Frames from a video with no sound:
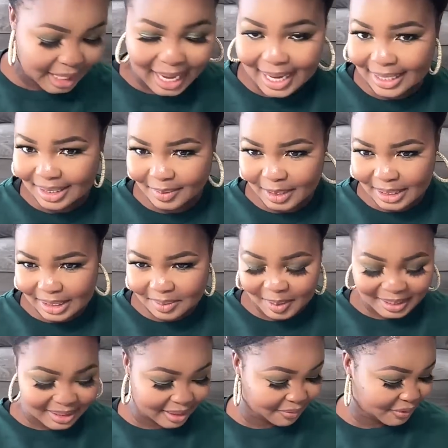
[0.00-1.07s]
And it smells
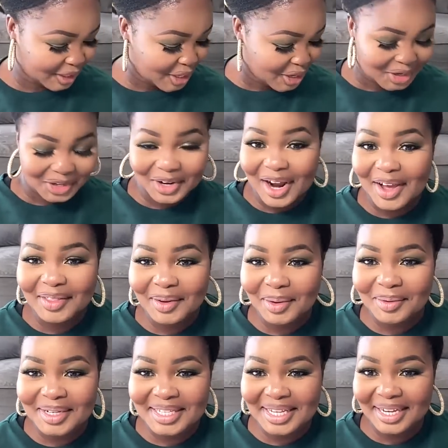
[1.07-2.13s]
expensive. You know how they
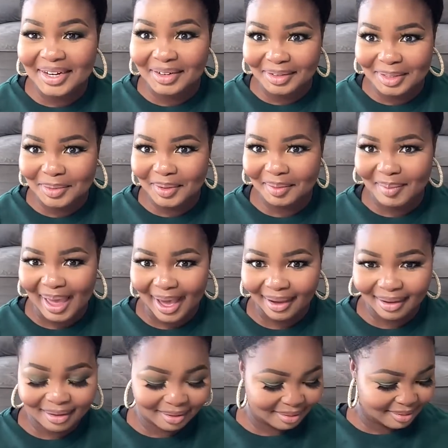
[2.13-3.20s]
always say girls with
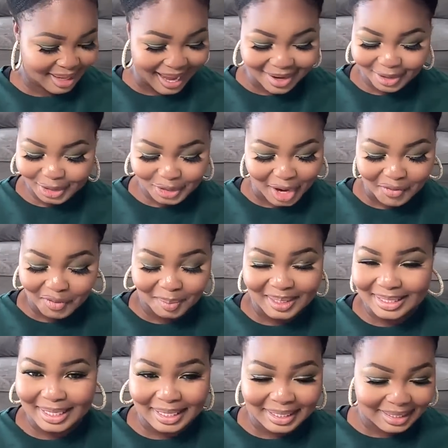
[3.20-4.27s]
Mac? I don't drive a
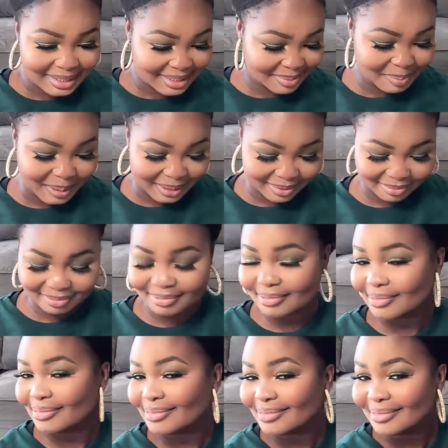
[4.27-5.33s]
Mercedes, but
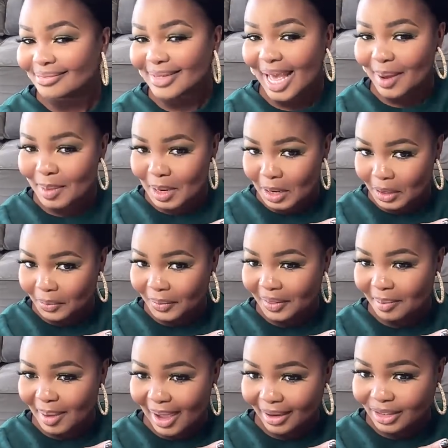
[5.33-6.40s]
I'm a girl with a
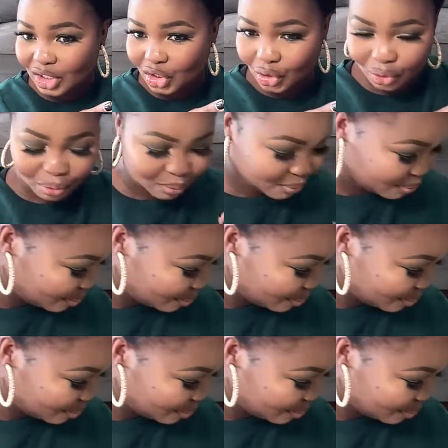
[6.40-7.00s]
Mac too.